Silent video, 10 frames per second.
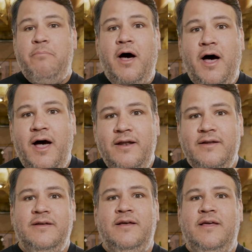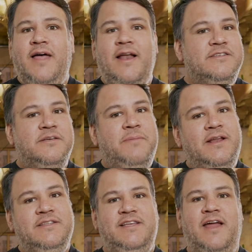But that doesn't
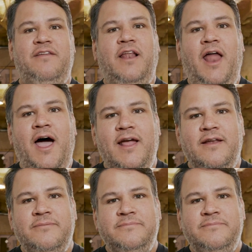mean it's the end of the line.